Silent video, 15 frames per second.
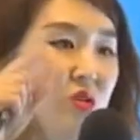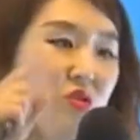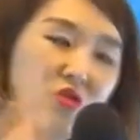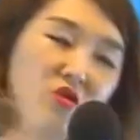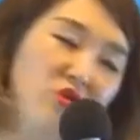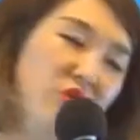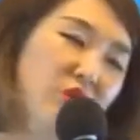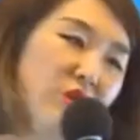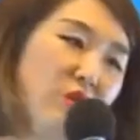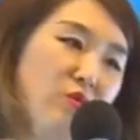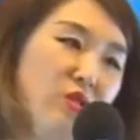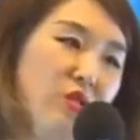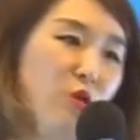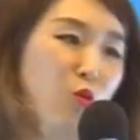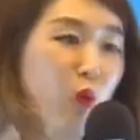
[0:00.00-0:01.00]
Usually you
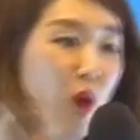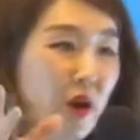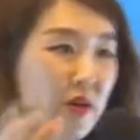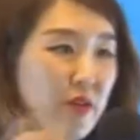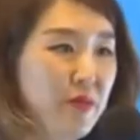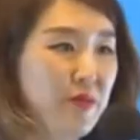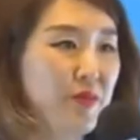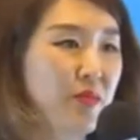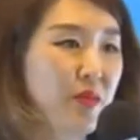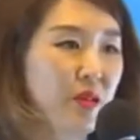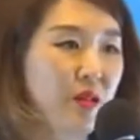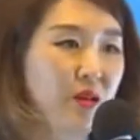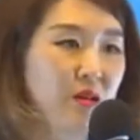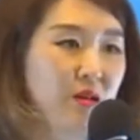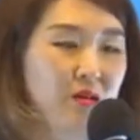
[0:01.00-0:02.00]
will see water,
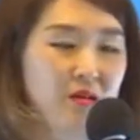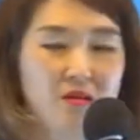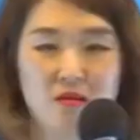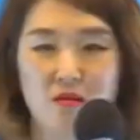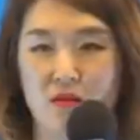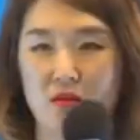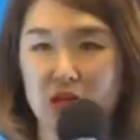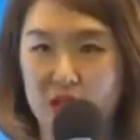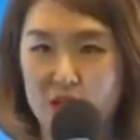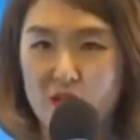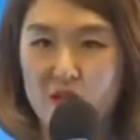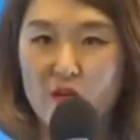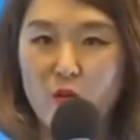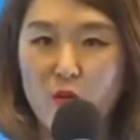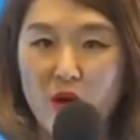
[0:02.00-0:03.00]

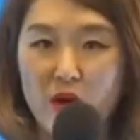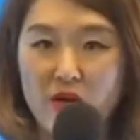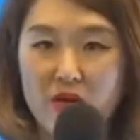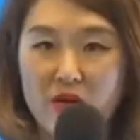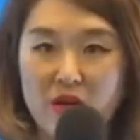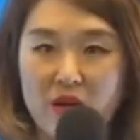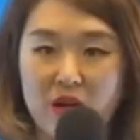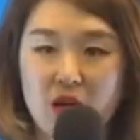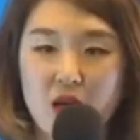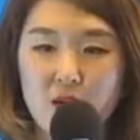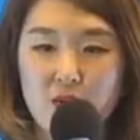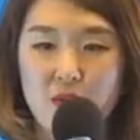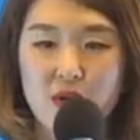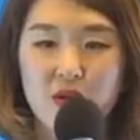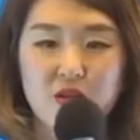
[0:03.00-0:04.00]
distilled water,
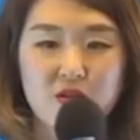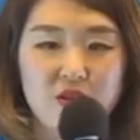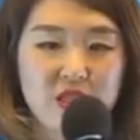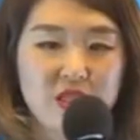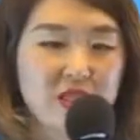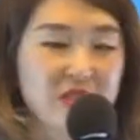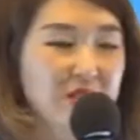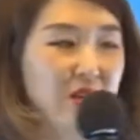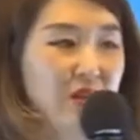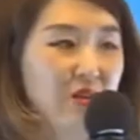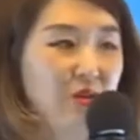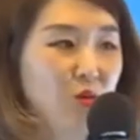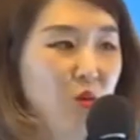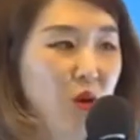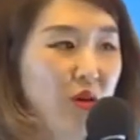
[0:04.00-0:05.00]
but green tea
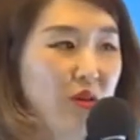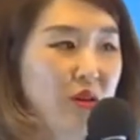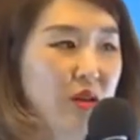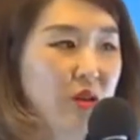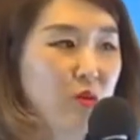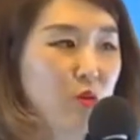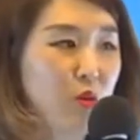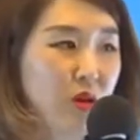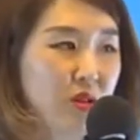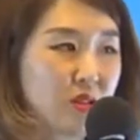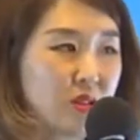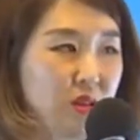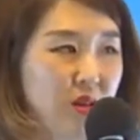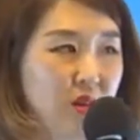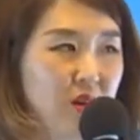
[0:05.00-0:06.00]
essential water is
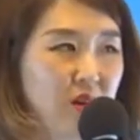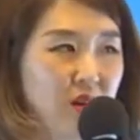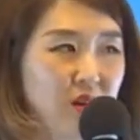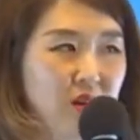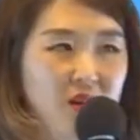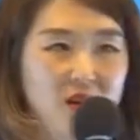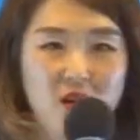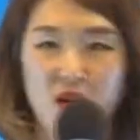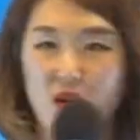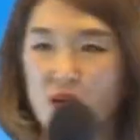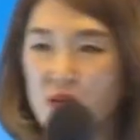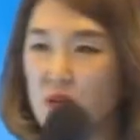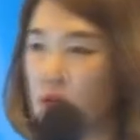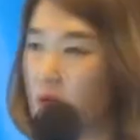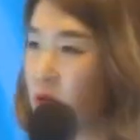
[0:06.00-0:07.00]
what
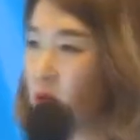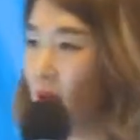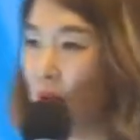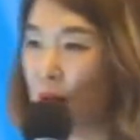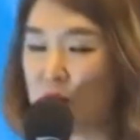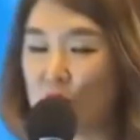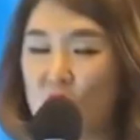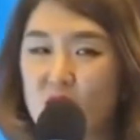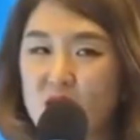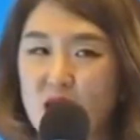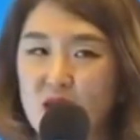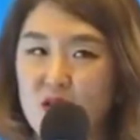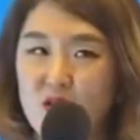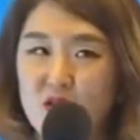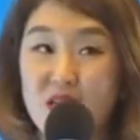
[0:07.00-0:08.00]
the Absolute
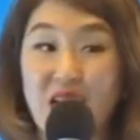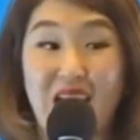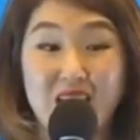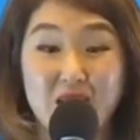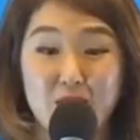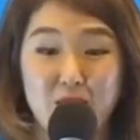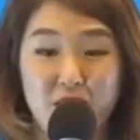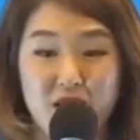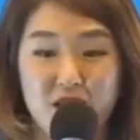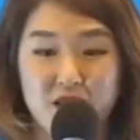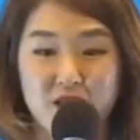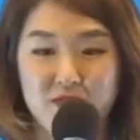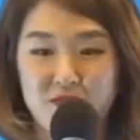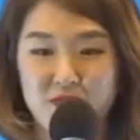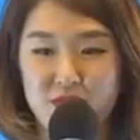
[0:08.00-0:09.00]
set uses as a
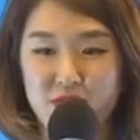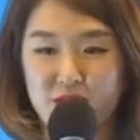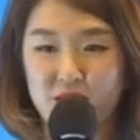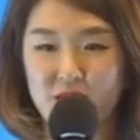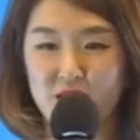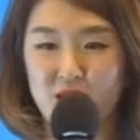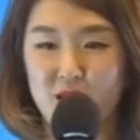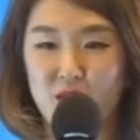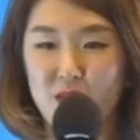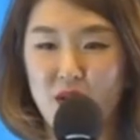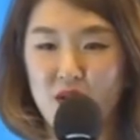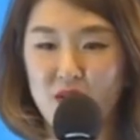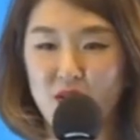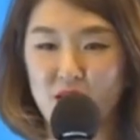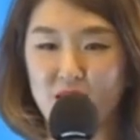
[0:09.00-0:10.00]
base.
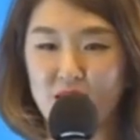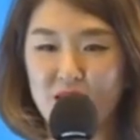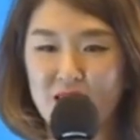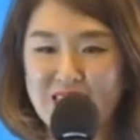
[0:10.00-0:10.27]
Amazing.